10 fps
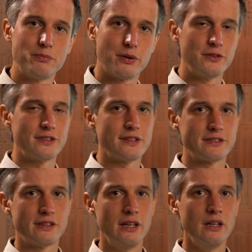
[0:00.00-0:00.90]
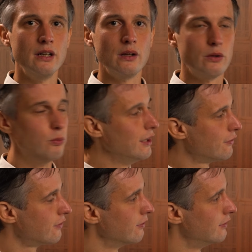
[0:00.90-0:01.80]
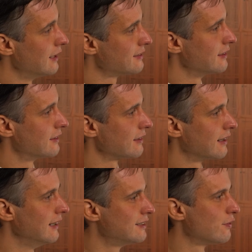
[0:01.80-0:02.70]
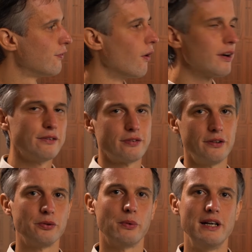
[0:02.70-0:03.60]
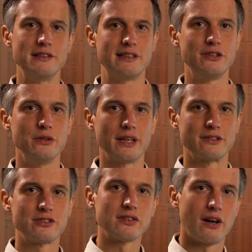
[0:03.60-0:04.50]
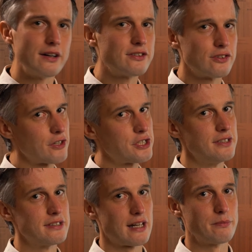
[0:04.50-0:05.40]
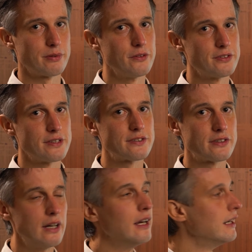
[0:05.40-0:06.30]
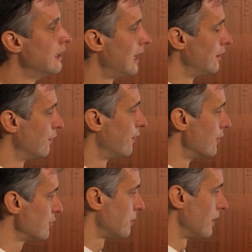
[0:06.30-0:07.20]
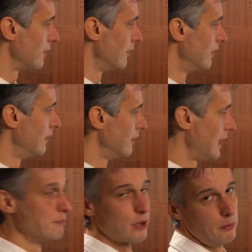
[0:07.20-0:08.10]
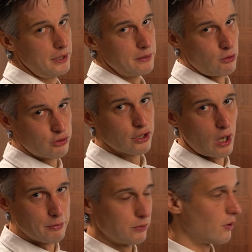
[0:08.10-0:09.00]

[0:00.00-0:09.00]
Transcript: process. We've listed at least 4 different ways that you can start such a design process. And the first one, and probably the most common